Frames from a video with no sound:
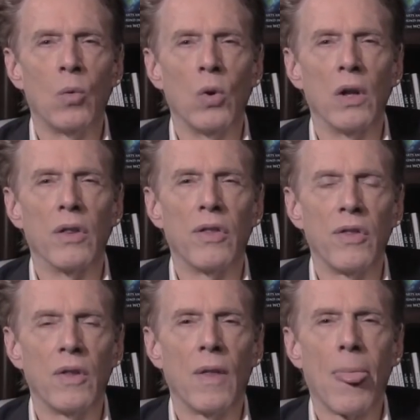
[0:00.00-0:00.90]

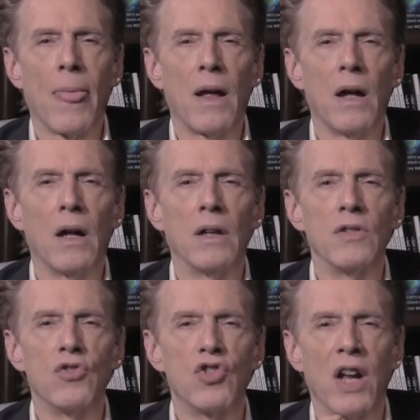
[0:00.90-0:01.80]
with a
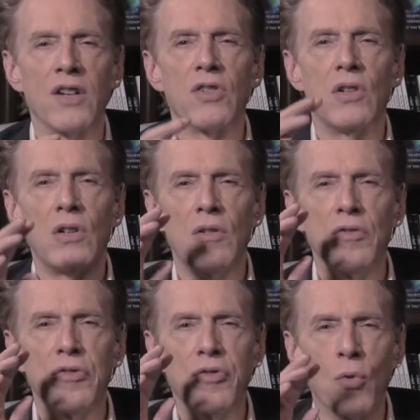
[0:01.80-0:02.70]
gentle
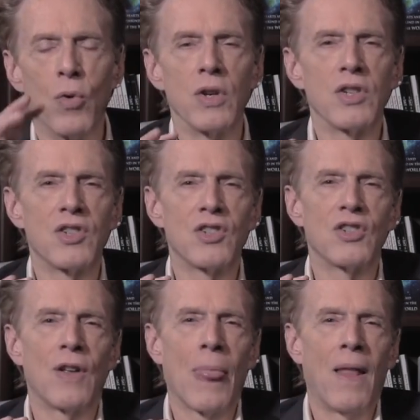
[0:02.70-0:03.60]

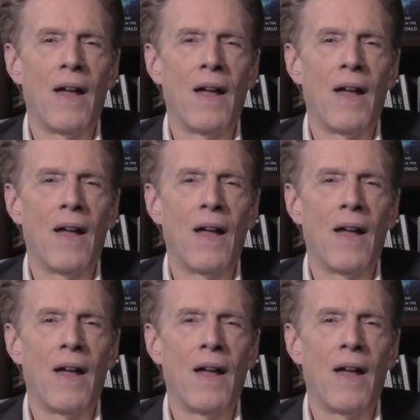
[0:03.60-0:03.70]
force,